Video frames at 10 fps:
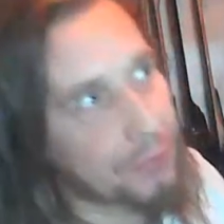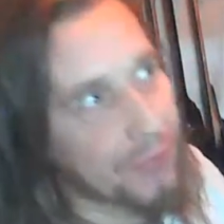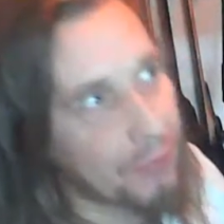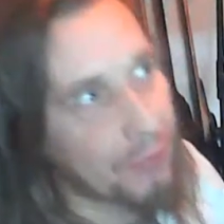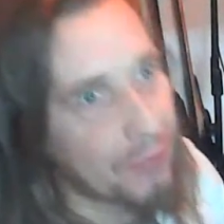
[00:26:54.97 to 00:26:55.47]

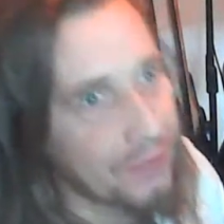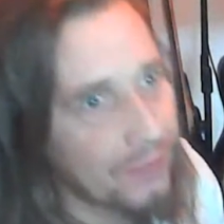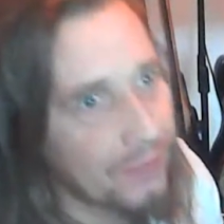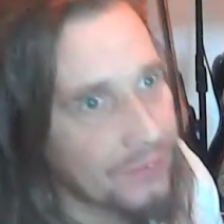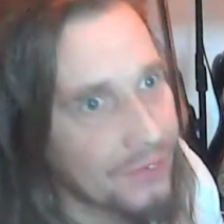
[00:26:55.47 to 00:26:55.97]

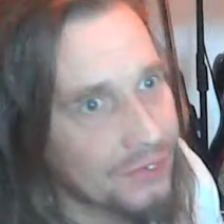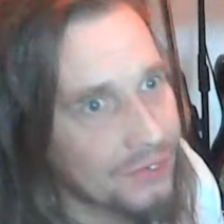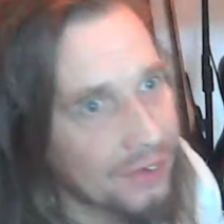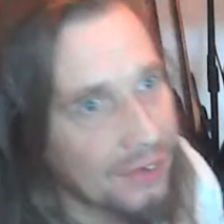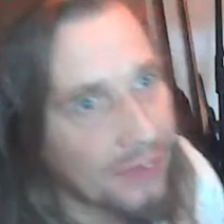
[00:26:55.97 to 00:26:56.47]
anyone that's a
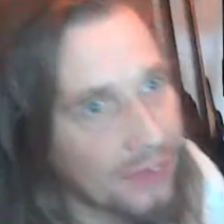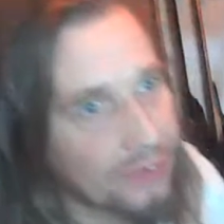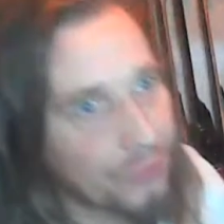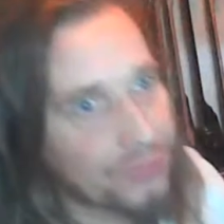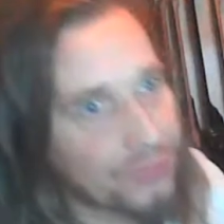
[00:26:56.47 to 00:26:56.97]
collector that
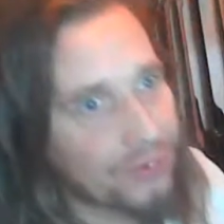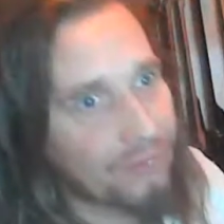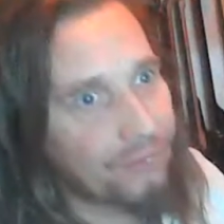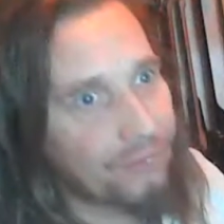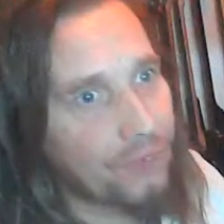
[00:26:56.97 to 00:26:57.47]
wants to like
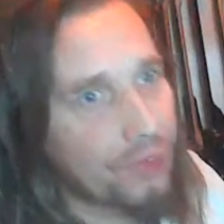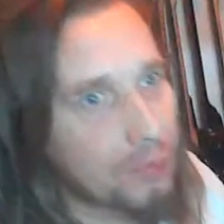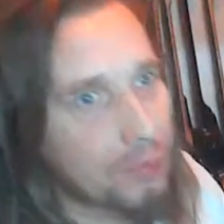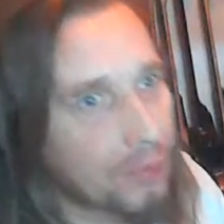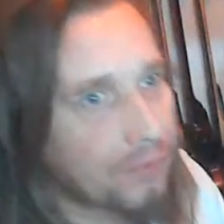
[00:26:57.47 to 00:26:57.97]

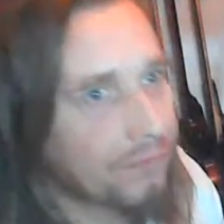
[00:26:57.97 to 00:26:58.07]
future-proof,